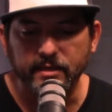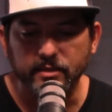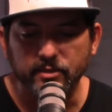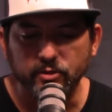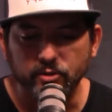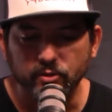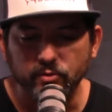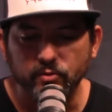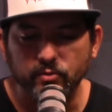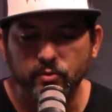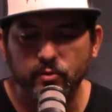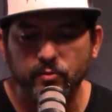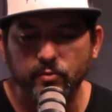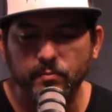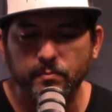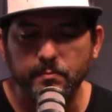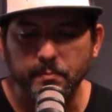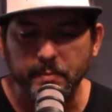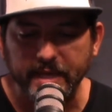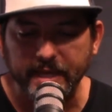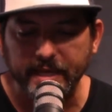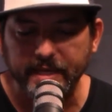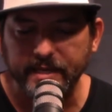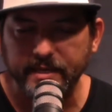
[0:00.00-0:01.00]
Google
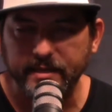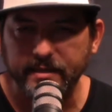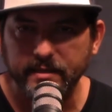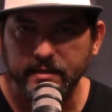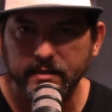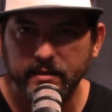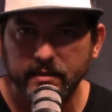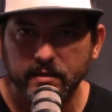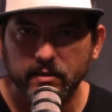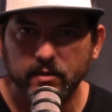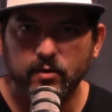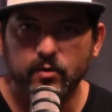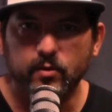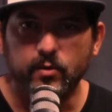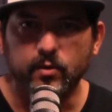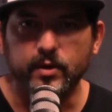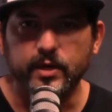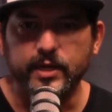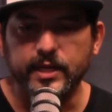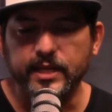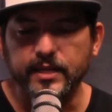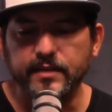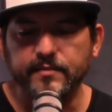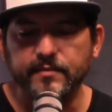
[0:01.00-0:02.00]
Mini or
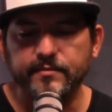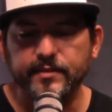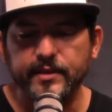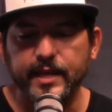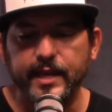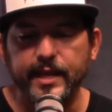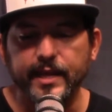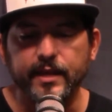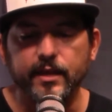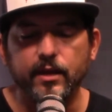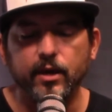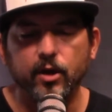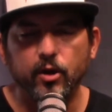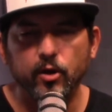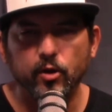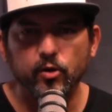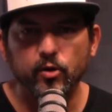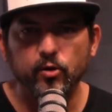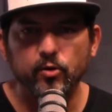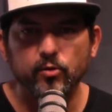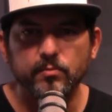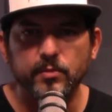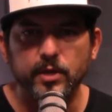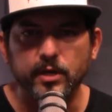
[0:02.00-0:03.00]
even a
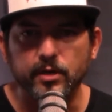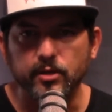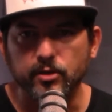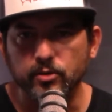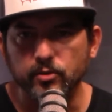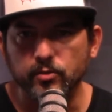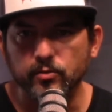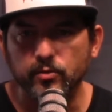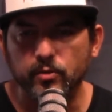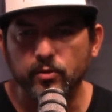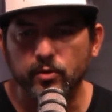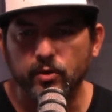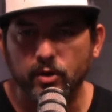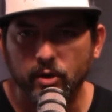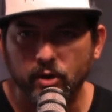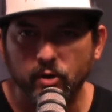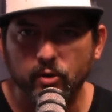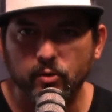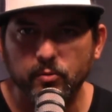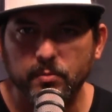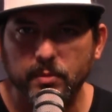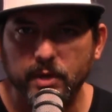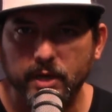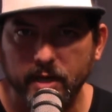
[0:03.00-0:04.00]
Google
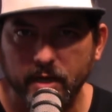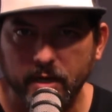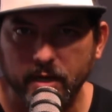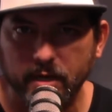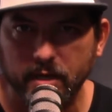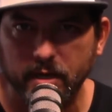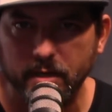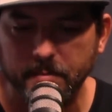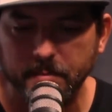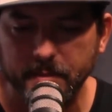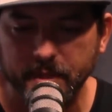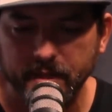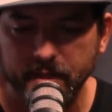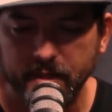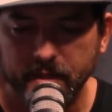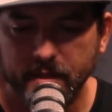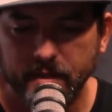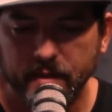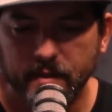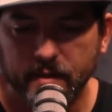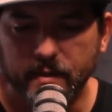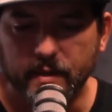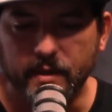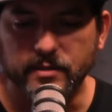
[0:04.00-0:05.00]
Home Hub.
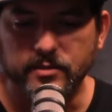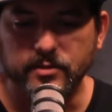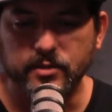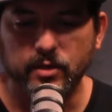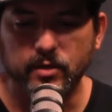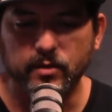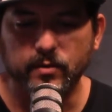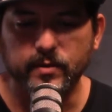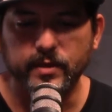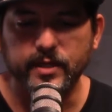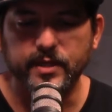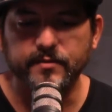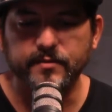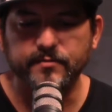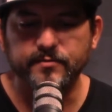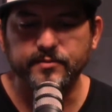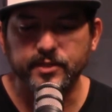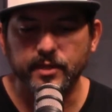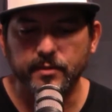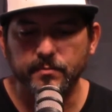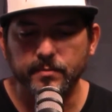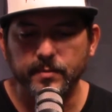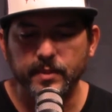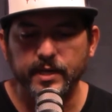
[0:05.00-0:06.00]
And so if
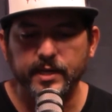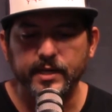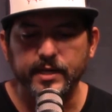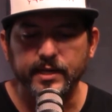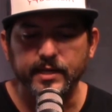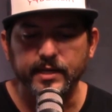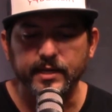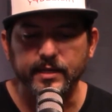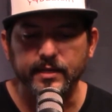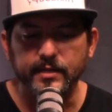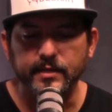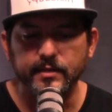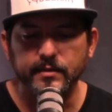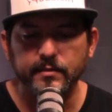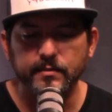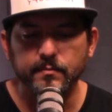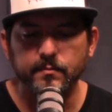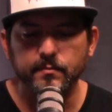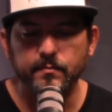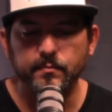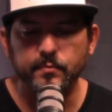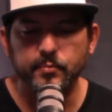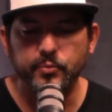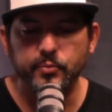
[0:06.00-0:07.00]
somebody
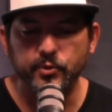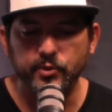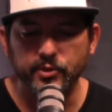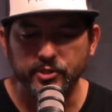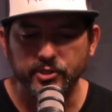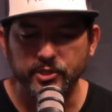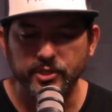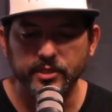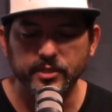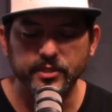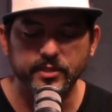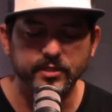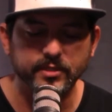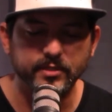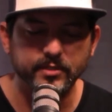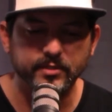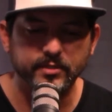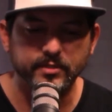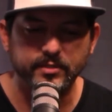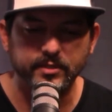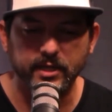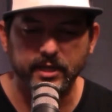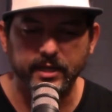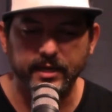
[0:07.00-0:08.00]

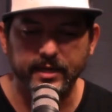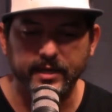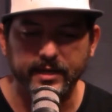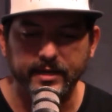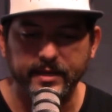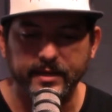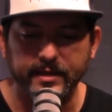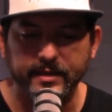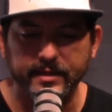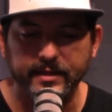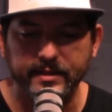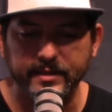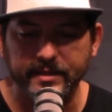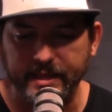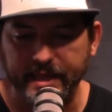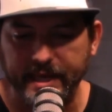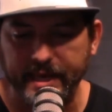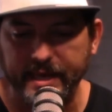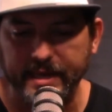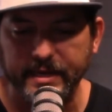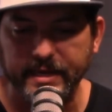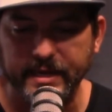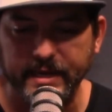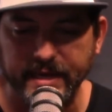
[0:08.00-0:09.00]
pushes
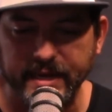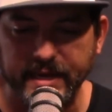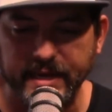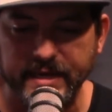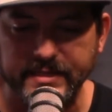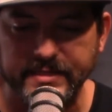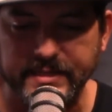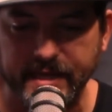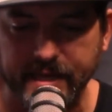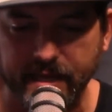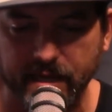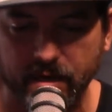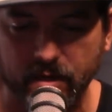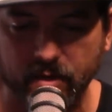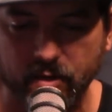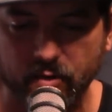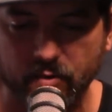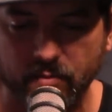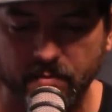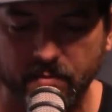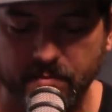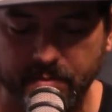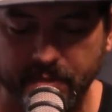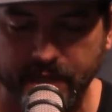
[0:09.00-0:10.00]
that Nest
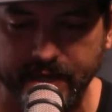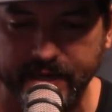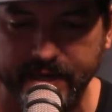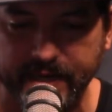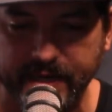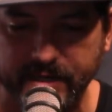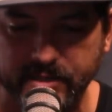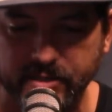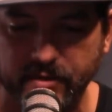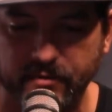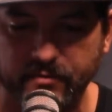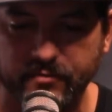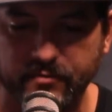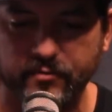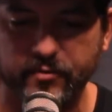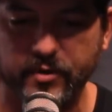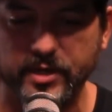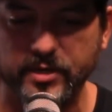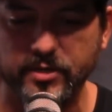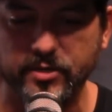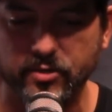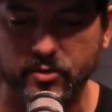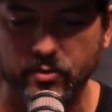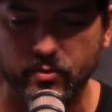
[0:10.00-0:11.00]
Hello button at your
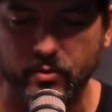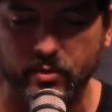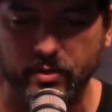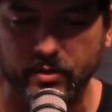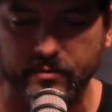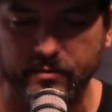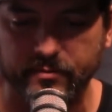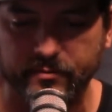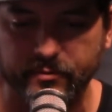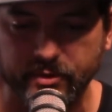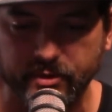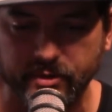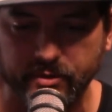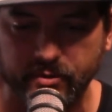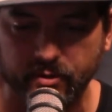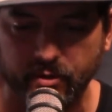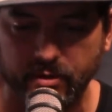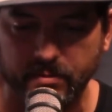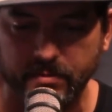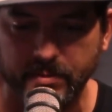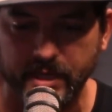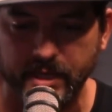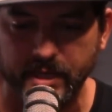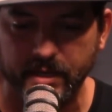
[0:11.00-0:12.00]
front door for your
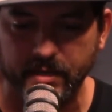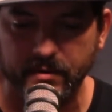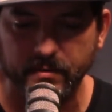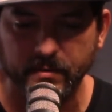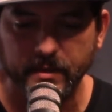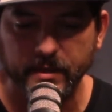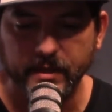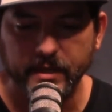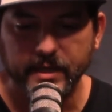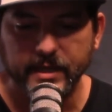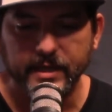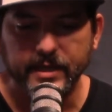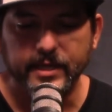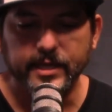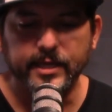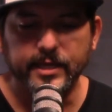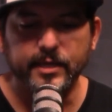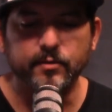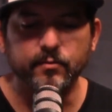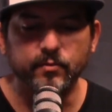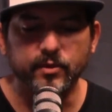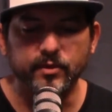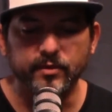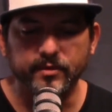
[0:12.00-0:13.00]
doorbell,
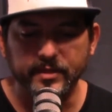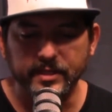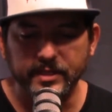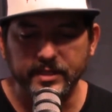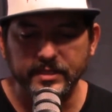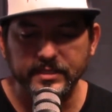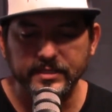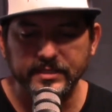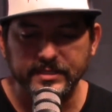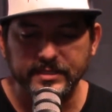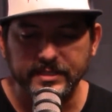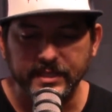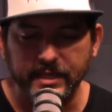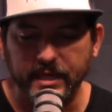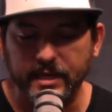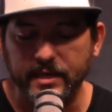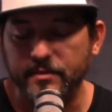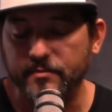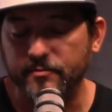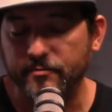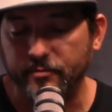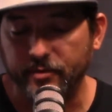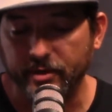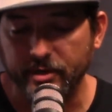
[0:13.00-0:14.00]
it will then
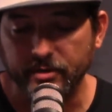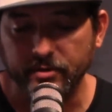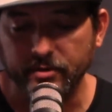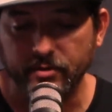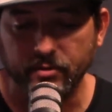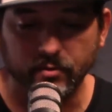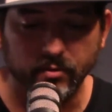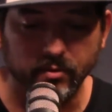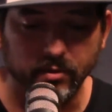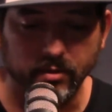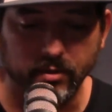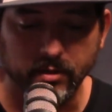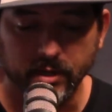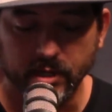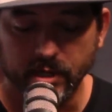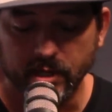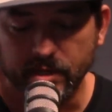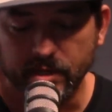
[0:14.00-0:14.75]
say front door.